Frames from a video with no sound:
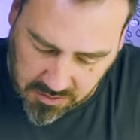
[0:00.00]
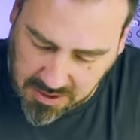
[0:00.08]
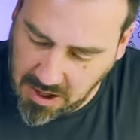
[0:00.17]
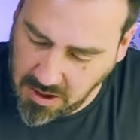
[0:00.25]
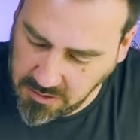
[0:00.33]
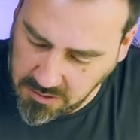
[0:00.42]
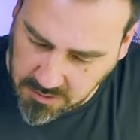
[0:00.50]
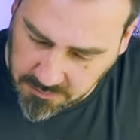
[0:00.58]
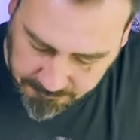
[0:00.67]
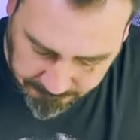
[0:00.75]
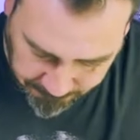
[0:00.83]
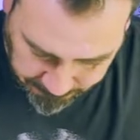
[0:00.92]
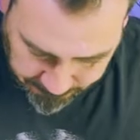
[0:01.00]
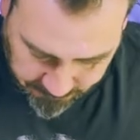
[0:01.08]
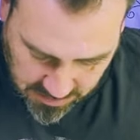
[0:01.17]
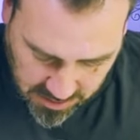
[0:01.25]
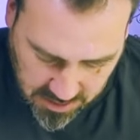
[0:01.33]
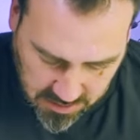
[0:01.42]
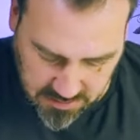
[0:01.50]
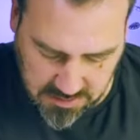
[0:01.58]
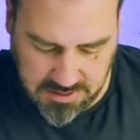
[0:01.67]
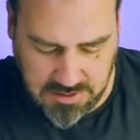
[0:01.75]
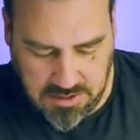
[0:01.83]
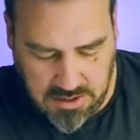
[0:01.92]
color and
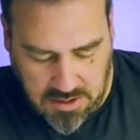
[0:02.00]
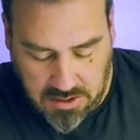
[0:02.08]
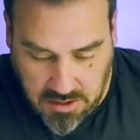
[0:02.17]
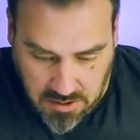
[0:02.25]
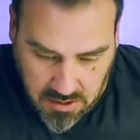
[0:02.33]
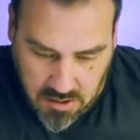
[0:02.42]
see